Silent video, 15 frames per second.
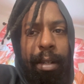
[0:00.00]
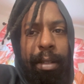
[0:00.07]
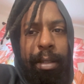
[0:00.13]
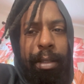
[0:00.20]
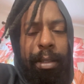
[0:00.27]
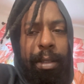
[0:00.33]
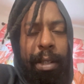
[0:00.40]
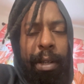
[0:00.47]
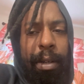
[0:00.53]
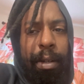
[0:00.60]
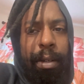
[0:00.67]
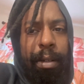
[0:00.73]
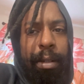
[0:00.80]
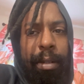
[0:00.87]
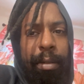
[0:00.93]

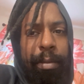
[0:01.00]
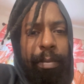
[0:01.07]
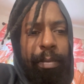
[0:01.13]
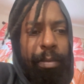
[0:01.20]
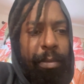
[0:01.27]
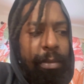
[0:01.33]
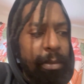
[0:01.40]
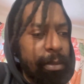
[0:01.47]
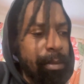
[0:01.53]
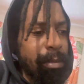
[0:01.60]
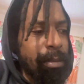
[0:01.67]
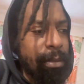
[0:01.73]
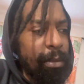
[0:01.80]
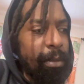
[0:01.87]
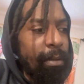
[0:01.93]
So
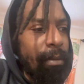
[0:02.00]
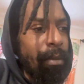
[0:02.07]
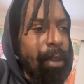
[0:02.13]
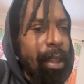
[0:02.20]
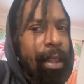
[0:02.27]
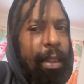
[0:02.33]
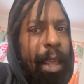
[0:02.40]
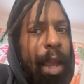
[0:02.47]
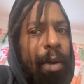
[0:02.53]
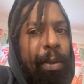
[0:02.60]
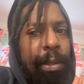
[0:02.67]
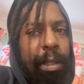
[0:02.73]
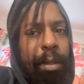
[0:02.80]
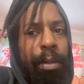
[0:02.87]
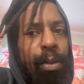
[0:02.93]
that
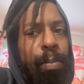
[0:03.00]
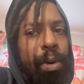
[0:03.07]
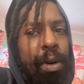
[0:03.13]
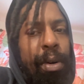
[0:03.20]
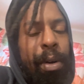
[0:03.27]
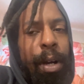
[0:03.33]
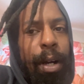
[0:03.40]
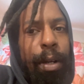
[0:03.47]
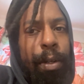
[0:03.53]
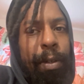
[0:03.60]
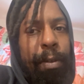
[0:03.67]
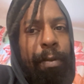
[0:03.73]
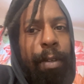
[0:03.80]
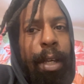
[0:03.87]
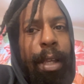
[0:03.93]
was a loophole
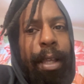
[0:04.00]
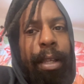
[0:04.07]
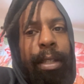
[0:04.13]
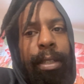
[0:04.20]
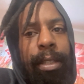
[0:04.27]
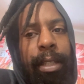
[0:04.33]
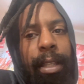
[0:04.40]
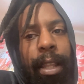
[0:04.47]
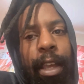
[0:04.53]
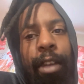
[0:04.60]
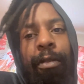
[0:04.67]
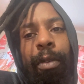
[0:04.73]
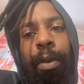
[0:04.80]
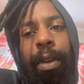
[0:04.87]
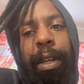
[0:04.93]
of
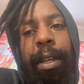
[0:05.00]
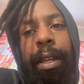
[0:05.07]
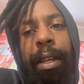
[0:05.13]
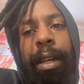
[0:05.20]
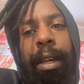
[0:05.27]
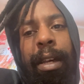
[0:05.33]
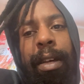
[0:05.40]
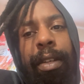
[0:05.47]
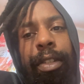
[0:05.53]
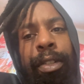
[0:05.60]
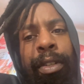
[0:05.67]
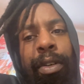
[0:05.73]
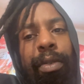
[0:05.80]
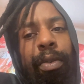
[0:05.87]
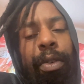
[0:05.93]
slavery.
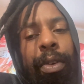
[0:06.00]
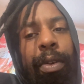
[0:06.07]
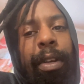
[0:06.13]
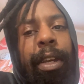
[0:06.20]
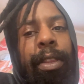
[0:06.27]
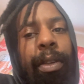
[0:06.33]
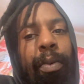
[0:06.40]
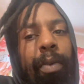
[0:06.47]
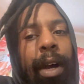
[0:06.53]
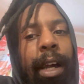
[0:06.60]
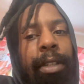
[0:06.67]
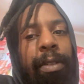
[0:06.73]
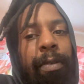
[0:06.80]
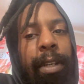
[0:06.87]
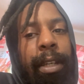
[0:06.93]
So you get the
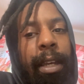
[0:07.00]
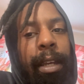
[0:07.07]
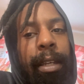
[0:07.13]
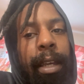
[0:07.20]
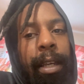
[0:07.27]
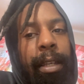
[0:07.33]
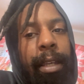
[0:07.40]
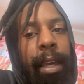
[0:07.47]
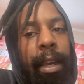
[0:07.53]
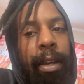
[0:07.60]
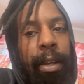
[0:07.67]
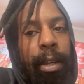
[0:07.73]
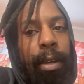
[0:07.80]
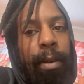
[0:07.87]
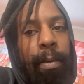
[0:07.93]
rise of the
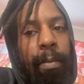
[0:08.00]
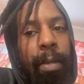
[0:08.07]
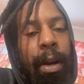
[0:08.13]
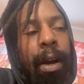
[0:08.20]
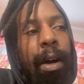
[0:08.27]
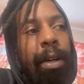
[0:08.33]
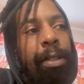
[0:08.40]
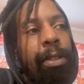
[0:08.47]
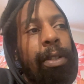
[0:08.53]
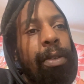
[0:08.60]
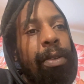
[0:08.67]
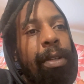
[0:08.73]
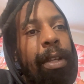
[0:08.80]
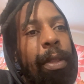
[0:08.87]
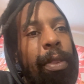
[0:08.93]
KKK, but also you
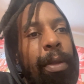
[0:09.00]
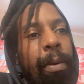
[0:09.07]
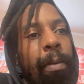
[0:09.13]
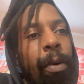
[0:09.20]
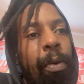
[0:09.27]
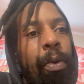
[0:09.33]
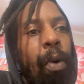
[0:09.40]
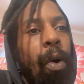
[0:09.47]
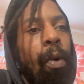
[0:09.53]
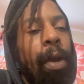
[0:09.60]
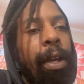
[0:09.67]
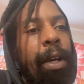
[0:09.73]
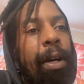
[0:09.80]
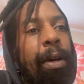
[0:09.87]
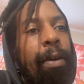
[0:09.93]
get the
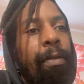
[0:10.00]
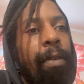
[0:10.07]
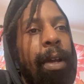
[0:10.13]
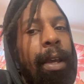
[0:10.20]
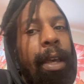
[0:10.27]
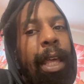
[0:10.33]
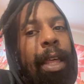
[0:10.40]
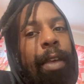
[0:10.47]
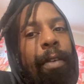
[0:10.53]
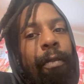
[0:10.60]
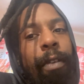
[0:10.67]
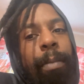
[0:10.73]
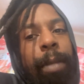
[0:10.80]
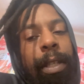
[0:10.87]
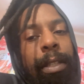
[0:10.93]
growing of,
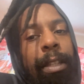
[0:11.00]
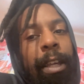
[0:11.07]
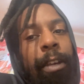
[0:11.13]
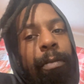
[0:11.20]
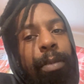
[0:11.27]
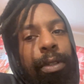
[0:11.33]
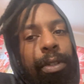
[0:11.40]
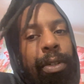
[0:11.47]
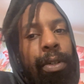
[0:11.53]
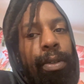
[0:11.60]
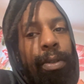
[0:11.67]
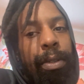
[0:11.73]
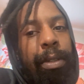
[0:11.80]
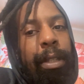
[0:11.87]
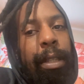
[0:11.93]
from these slave
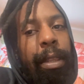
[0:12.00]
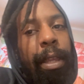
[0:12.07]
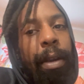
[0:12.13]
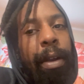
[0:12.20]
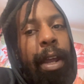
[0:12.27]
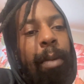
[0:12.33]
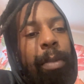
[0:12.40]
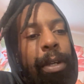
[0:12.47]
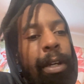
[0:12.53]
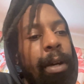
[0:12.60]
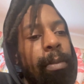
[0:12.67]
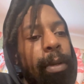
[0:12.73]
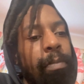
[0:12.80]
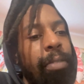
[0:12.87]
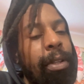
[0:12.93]
patrols, they're now
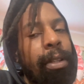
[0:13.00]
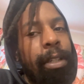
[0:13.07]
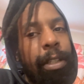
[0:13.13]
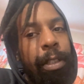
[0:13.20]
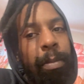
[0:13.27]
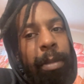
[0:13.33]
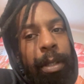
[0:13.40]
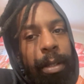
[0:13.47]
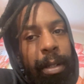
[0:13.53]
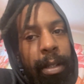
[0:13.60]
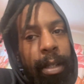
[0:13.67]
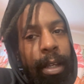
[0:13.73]
becoming policemen.